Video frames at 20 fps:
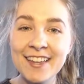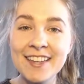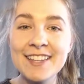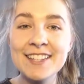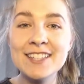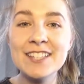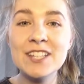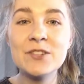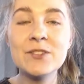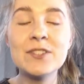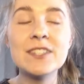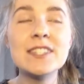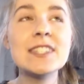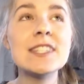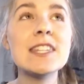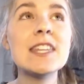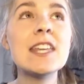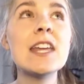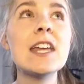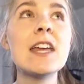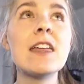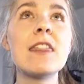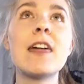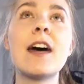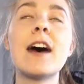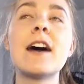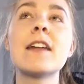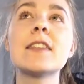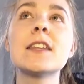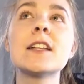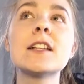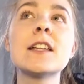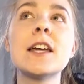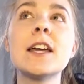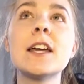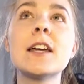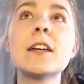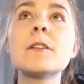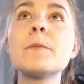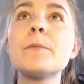So seeing that
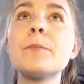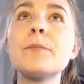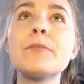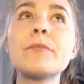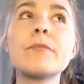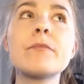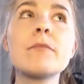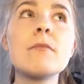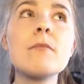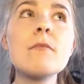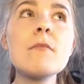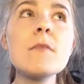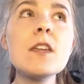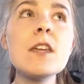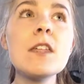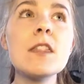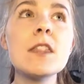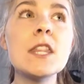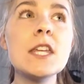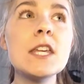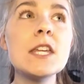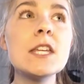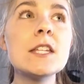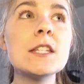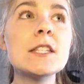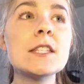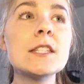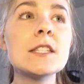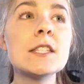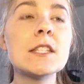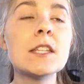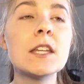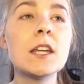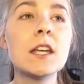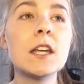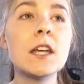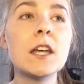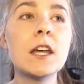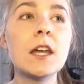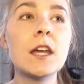like these
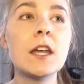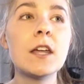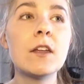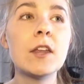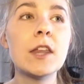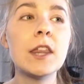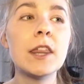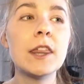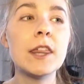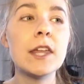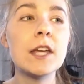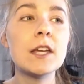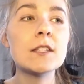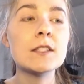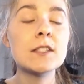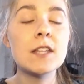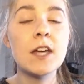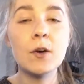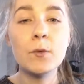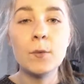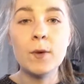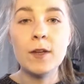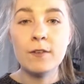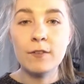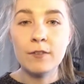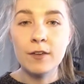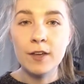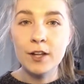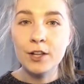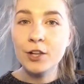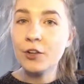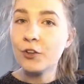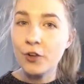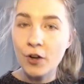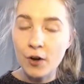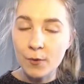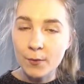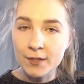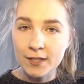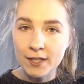things that we feel are
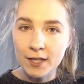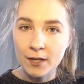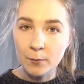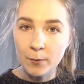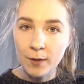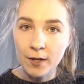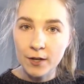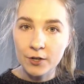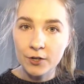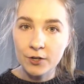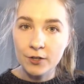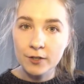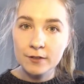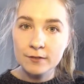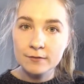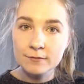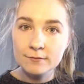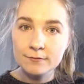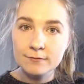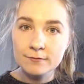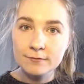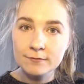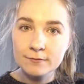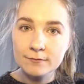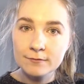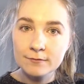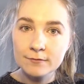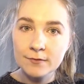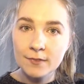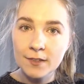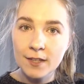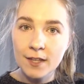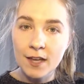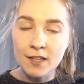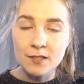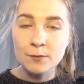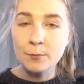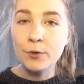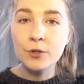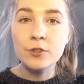not what they appear.
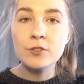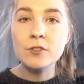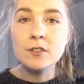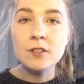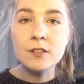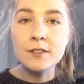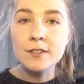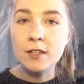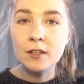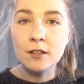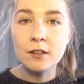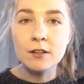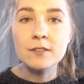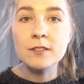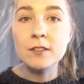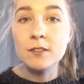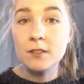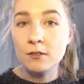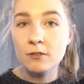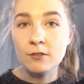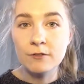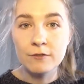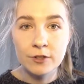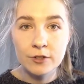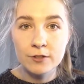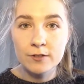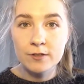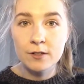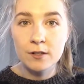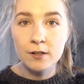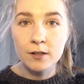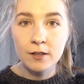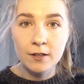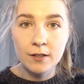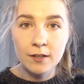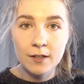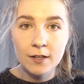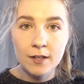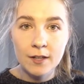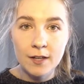As personal as it looks, it's universal.
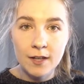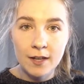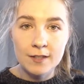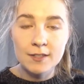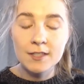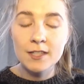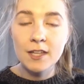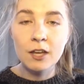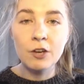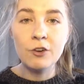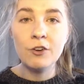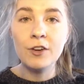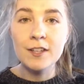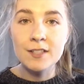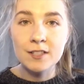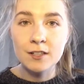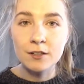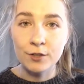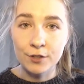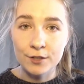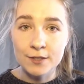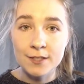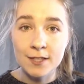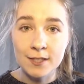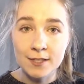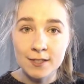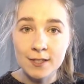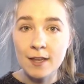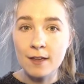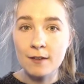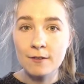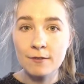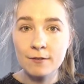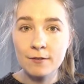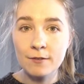As scary as it looks, it's safe.